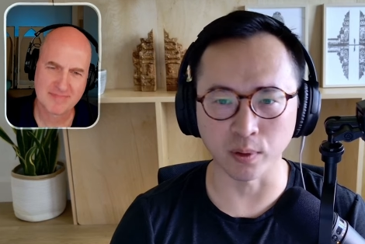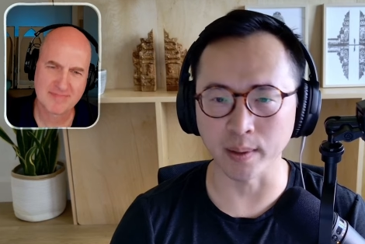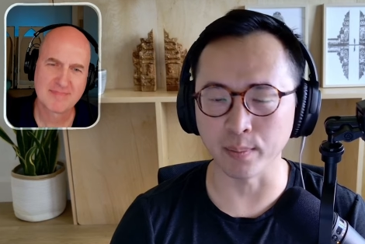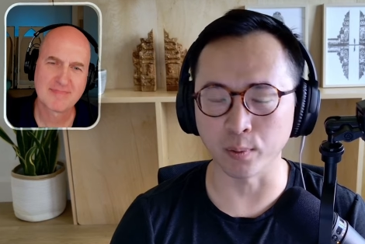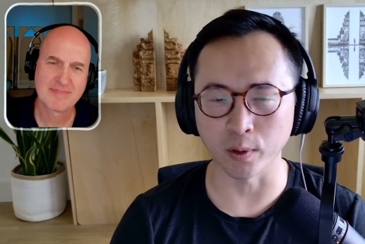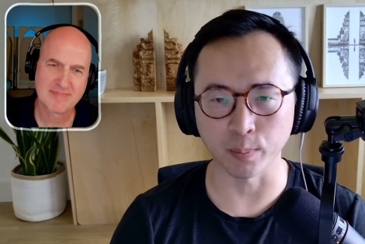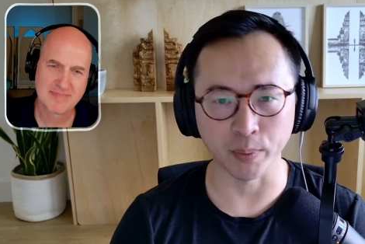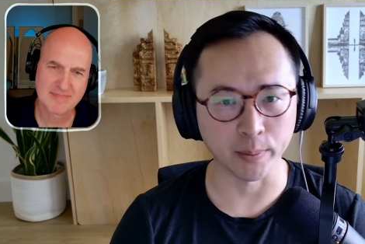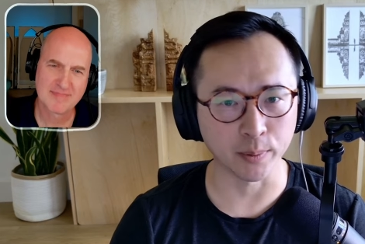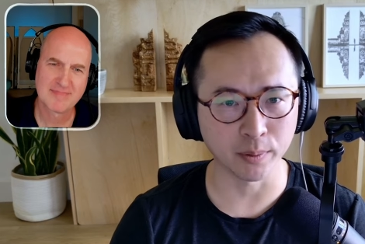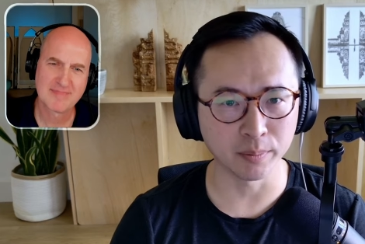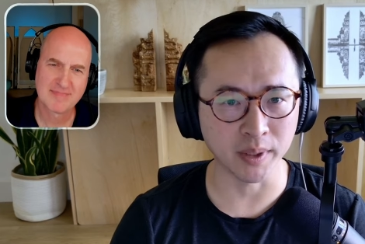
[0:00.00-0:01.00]
Speaker 1: and more
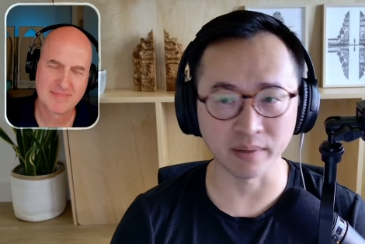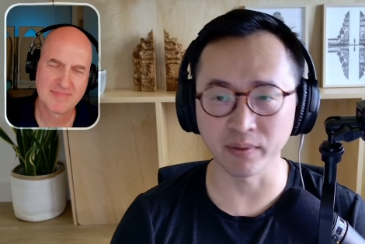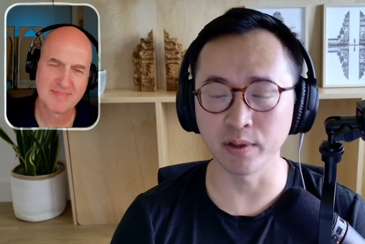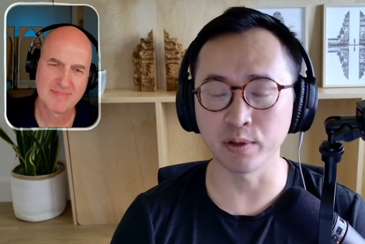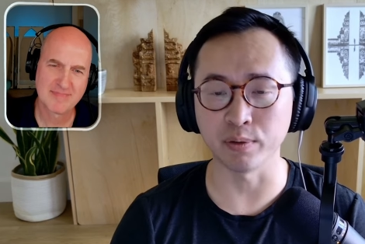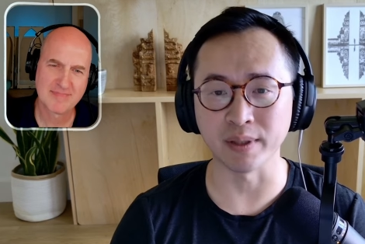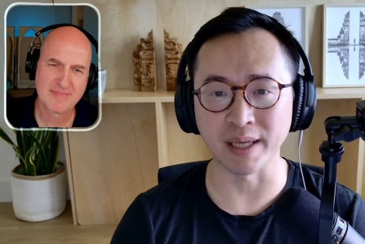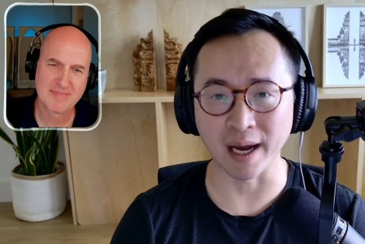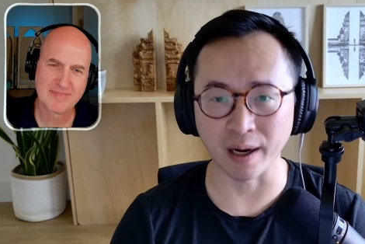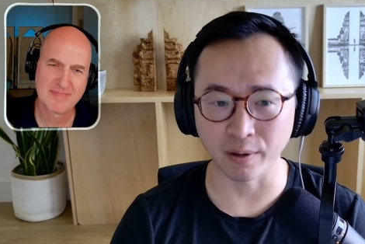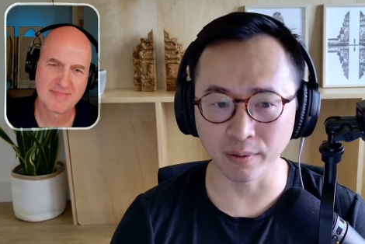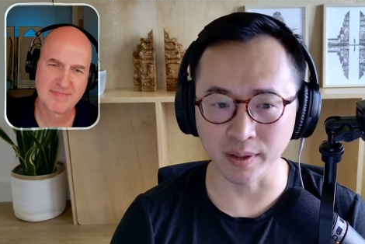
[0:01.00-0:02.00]
people. And even to
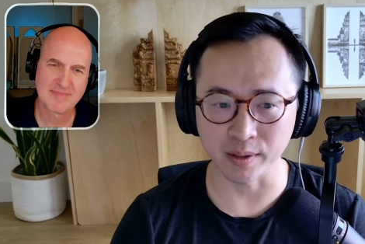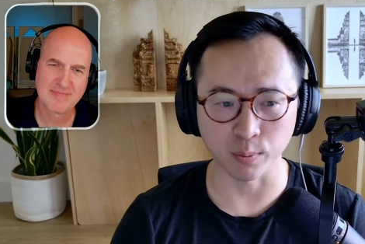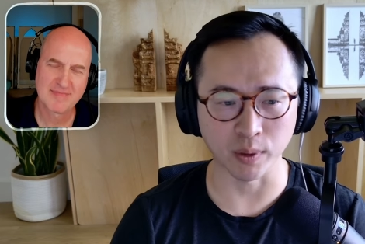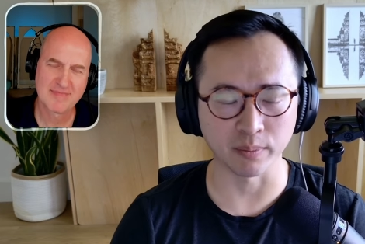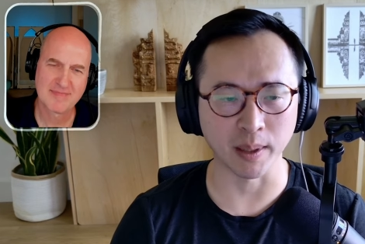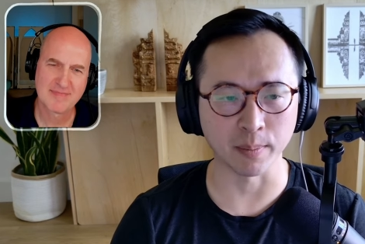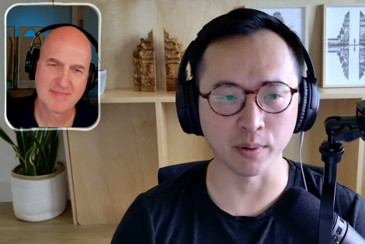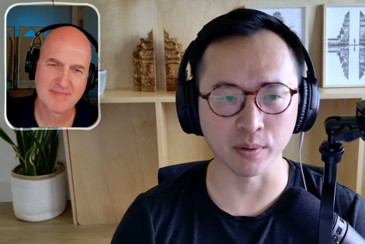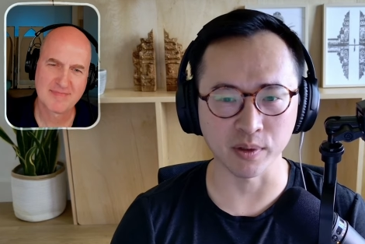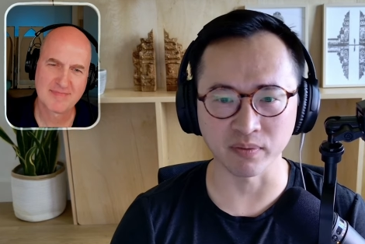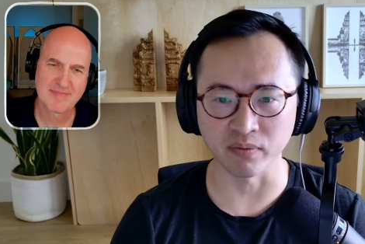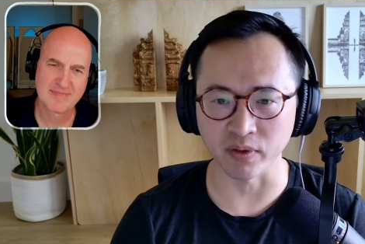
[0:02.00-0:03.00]
now, it's one of my
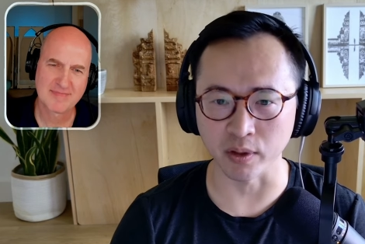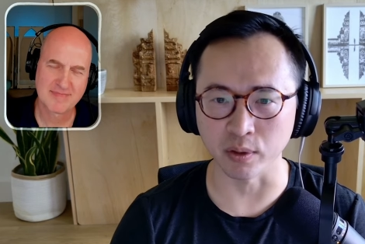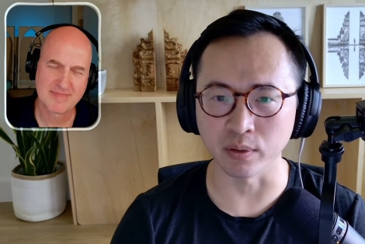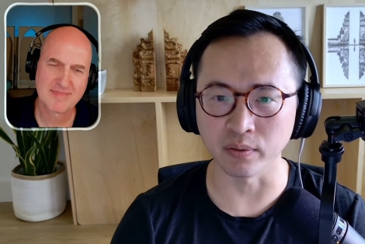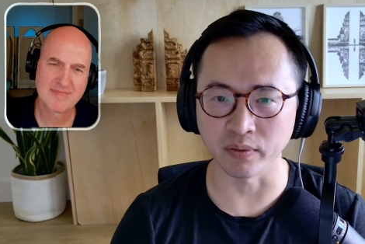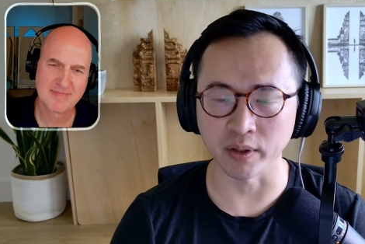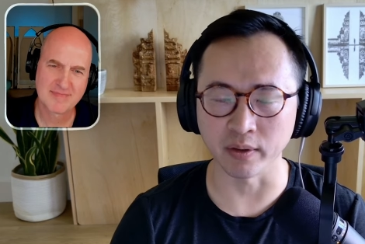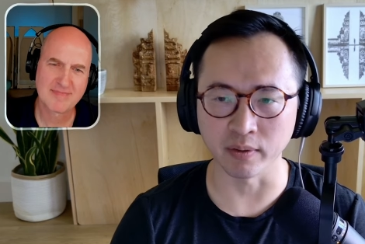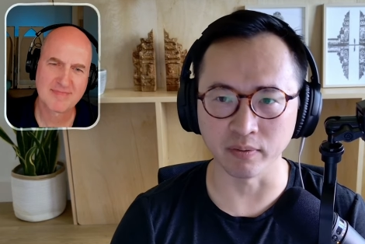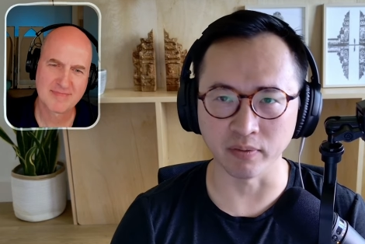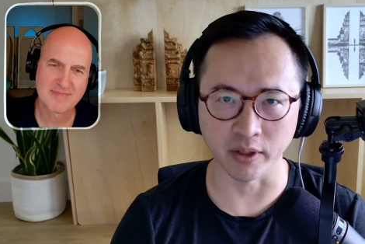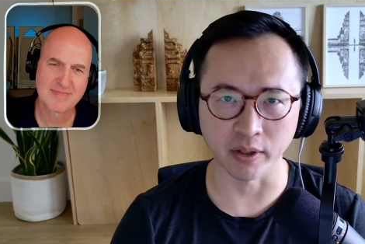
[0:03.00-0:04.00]
most viewed vid
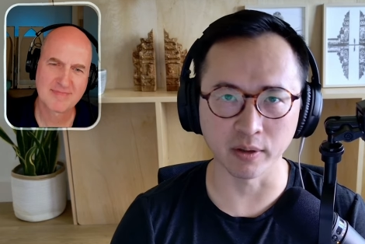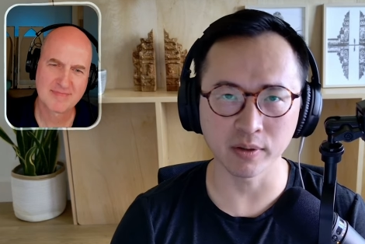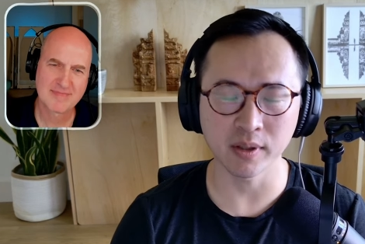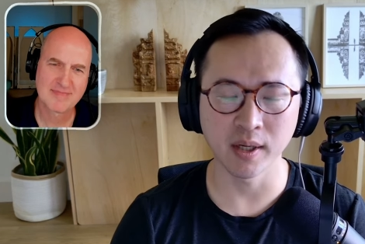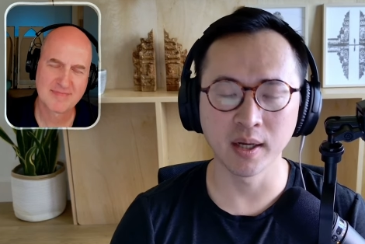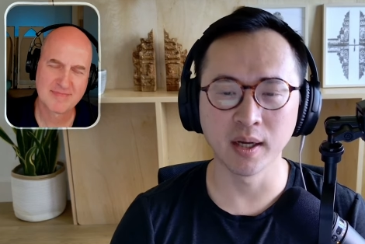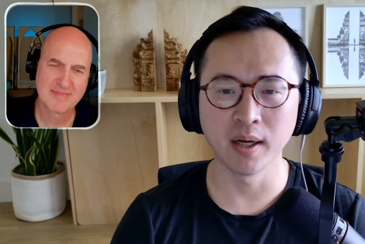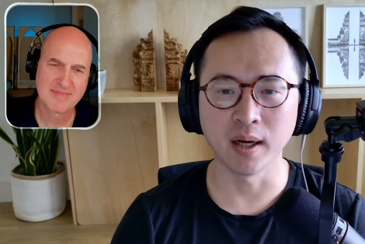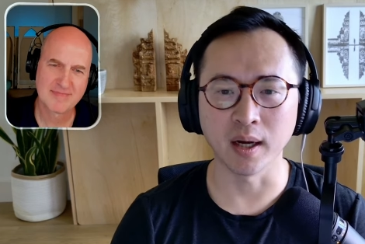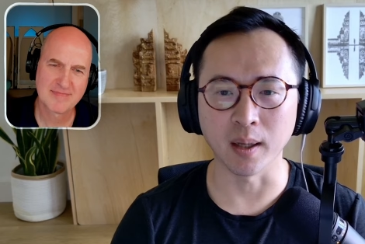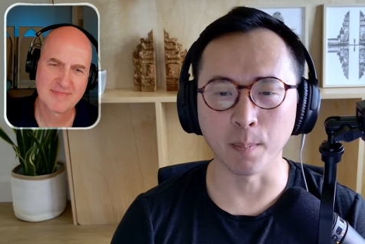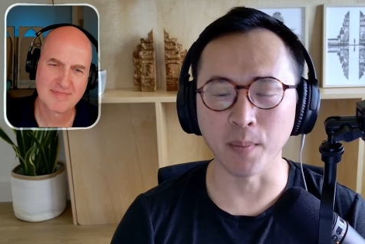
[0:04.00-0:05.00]
videos
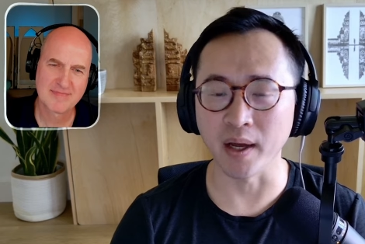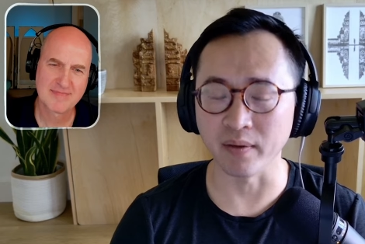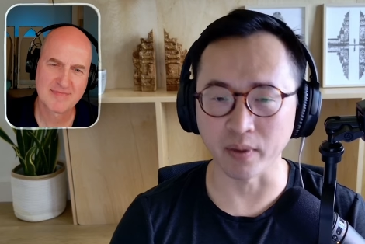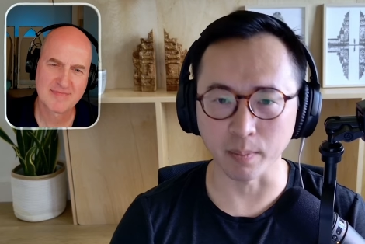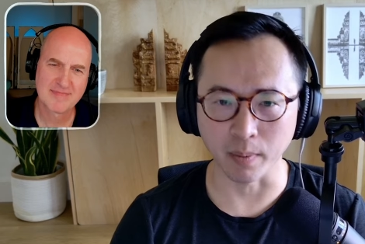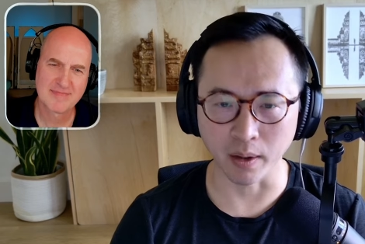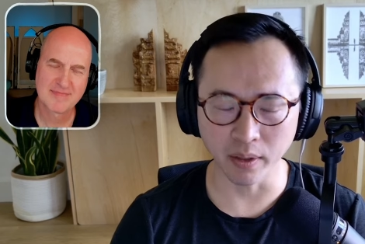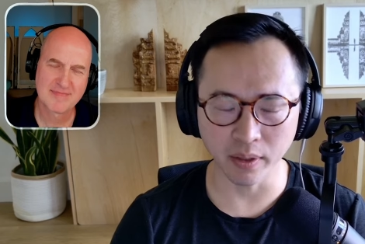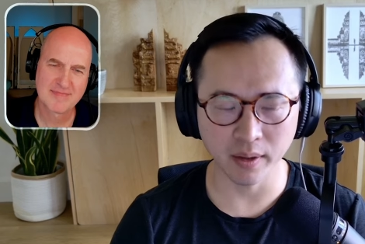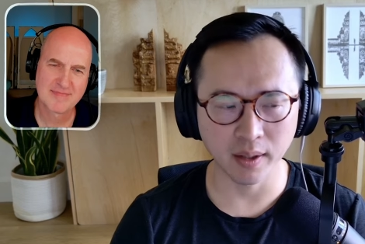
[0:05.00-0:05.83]
um, every month.